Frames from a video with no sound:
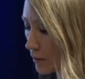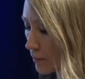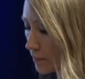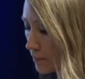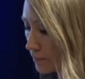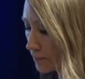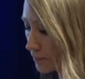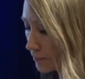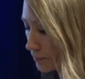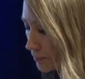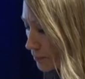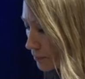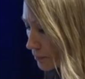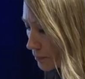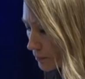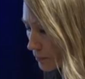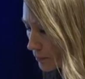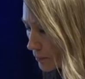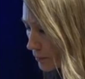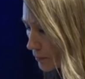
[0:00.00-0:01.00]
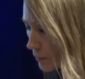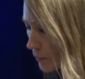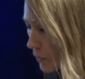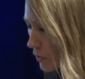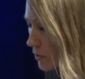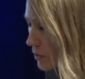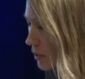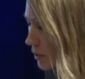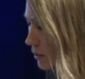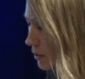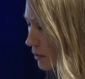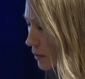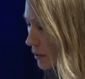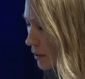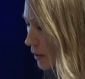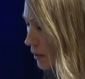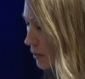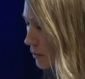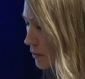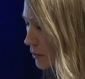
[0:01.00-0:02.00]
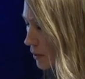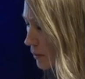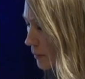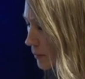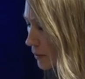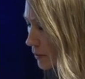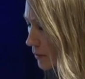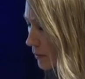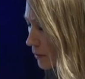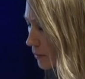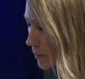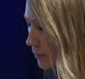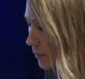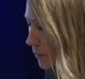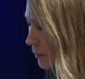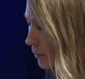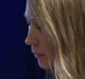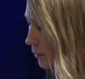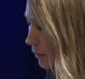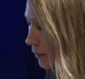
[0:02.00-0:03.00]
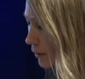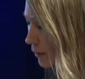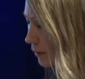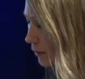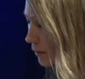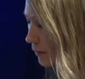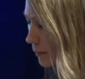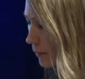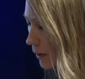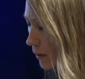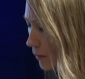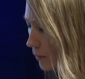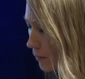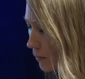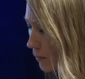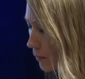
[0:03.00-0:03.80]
can you tell me a little bit more about